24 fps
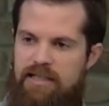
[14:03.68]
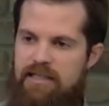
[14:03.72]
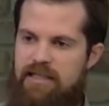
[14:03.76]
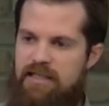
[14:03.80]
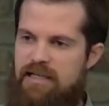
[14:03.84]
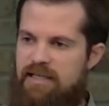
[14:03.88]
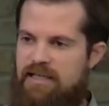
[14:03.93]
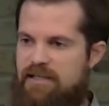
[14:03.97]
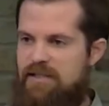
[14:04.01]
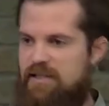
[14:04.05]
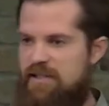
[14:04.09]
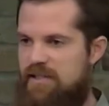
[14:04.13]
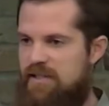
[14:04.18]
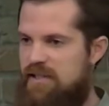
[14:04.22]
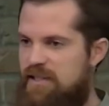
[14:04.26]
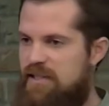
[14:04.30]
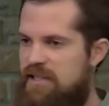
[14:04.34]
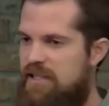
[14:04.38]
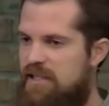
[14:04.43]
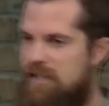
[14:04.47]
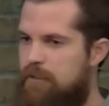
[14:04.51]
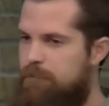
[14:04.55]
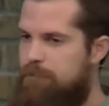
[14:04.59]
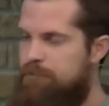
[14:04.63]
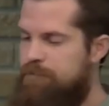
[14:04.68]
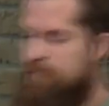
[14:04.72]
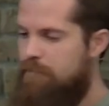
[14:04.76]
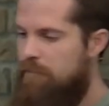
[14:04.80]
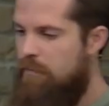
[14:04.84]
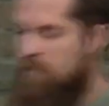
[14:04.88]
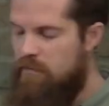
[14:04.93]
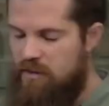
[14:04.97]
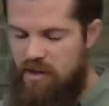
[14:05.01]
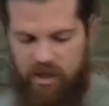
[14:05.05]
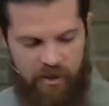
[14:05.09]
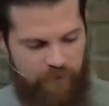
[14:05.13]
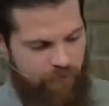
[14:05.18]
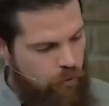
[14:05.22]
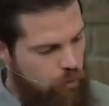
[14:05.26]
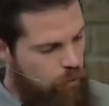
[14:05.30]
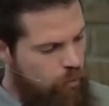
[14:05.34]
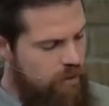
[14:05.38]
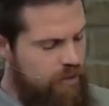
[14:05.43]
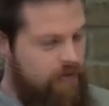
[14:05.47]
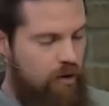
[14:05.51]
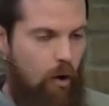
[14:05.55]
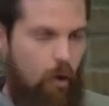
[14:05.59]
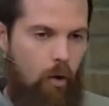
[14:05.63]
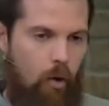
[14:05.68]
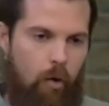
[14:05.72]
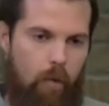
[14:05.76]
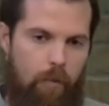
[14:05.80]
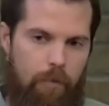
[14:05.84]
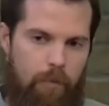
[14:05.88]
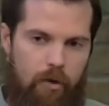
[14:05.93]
to get us to see, if you read the whole